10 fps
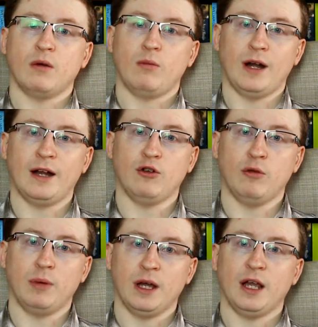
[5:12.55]
will end
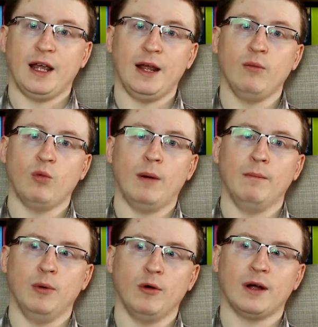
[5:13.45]
up in
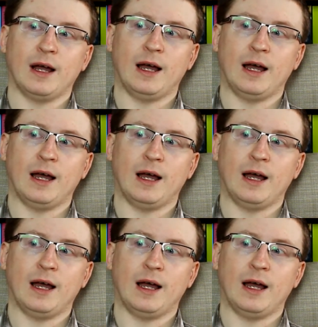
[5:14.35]
one book,